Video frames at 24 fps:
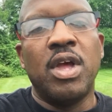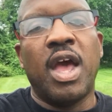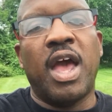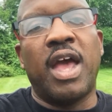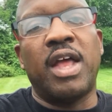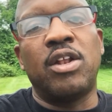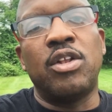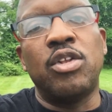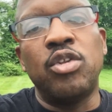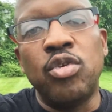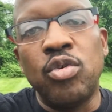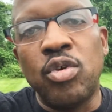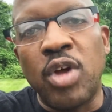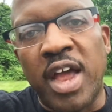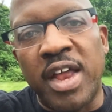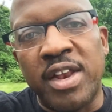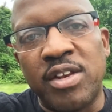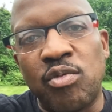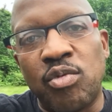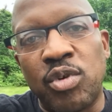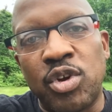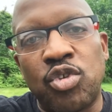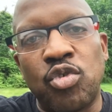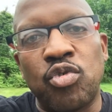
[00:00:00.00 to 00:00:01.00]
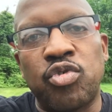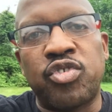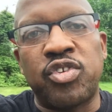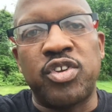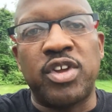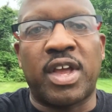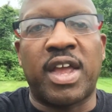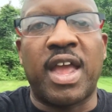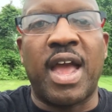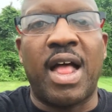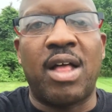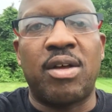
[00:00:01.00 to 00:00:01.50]
and reducing
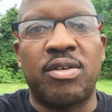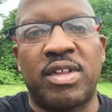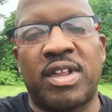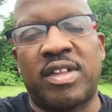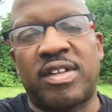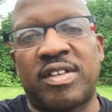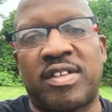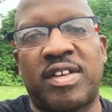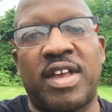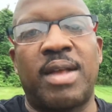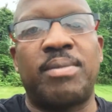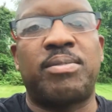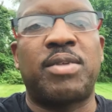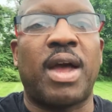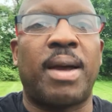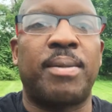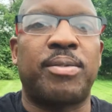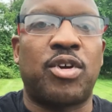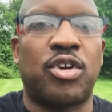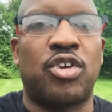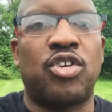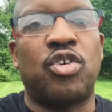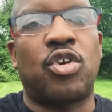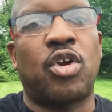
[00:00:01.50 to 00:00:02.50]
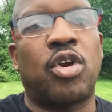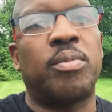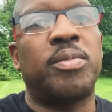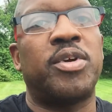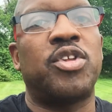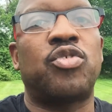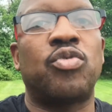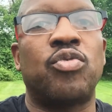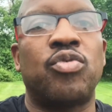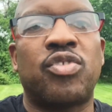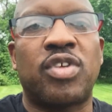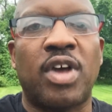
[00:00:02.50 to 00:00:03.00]
your calories at the same time because you're going to
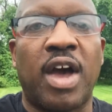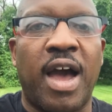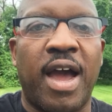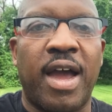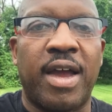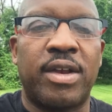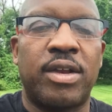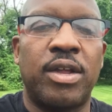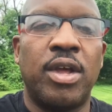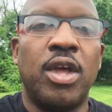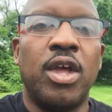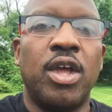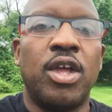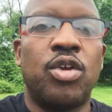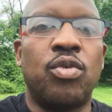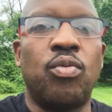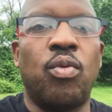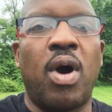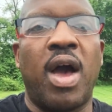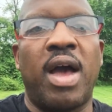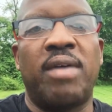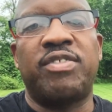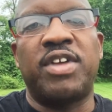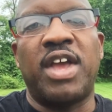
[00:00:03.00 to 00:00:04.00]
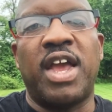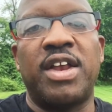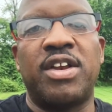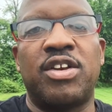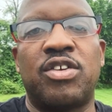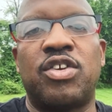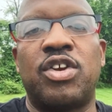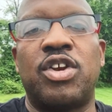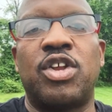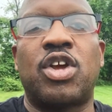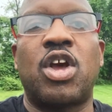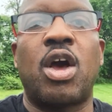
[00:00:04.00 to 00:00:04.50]
be too tired. You won't have the
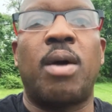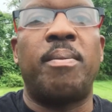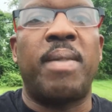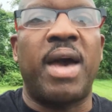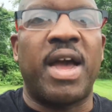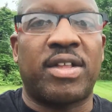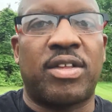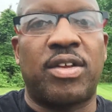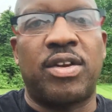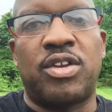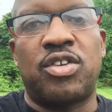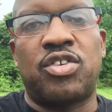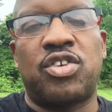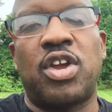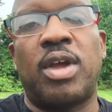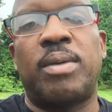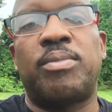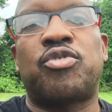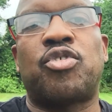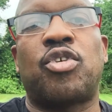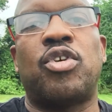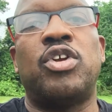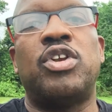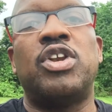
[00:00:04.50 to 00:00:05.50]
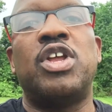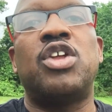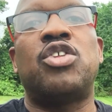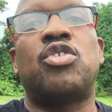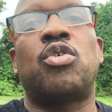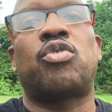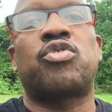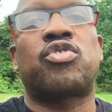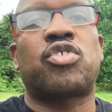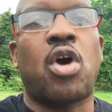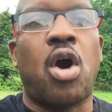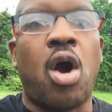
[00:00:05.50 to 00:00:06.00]
energy to come back to the gym, so you need
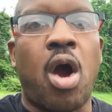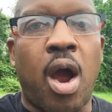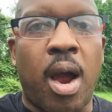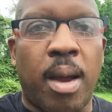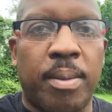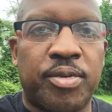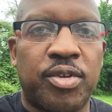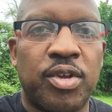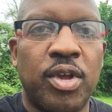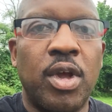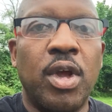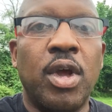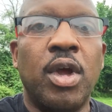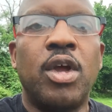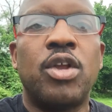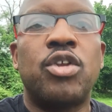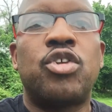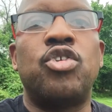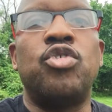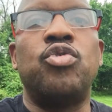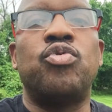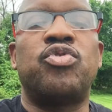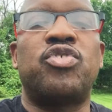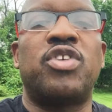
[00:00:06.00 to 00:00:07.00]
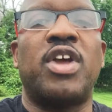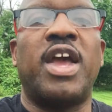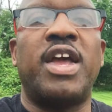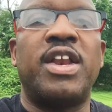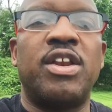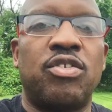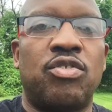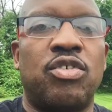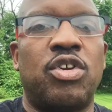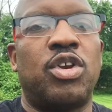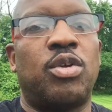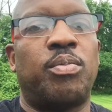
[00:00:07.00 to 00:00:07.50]
those carbs to use the
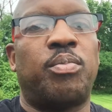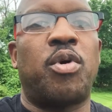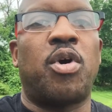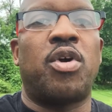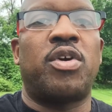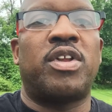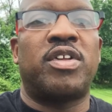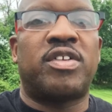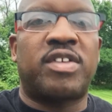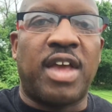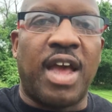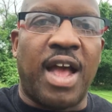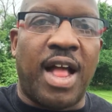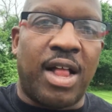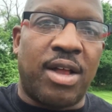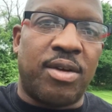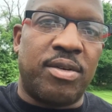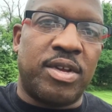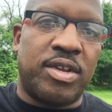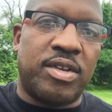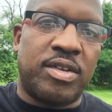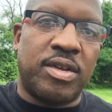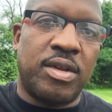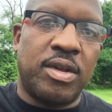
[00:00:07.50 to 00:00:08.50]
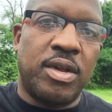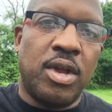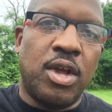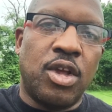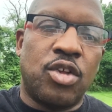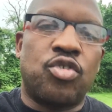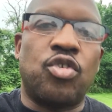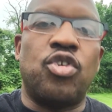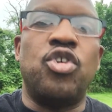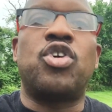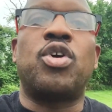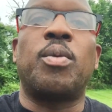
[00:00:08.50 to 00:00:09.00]
energy to burn those calories
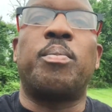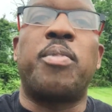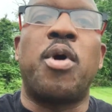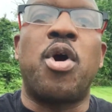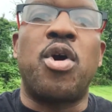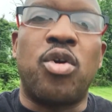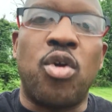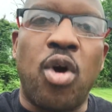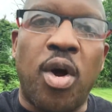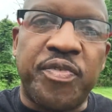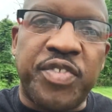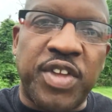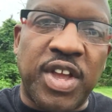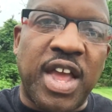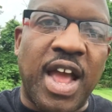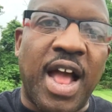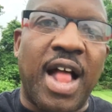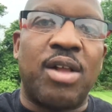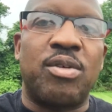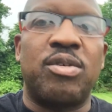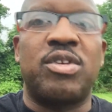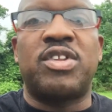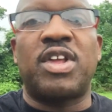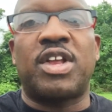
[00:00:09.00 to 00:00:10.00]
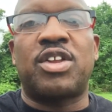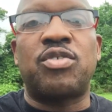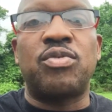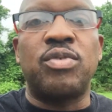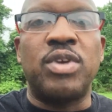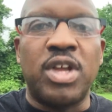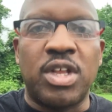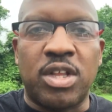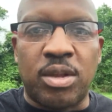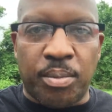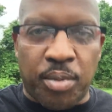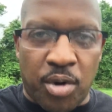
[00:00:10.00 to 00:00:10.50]
so you can burn off the calories that you
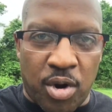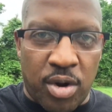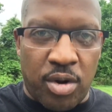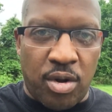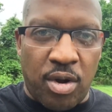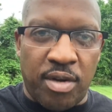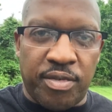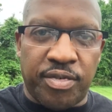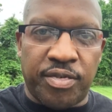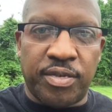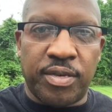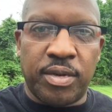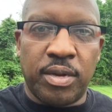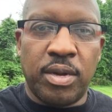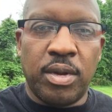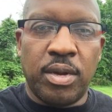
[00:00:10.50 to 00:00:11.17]
need to burn off.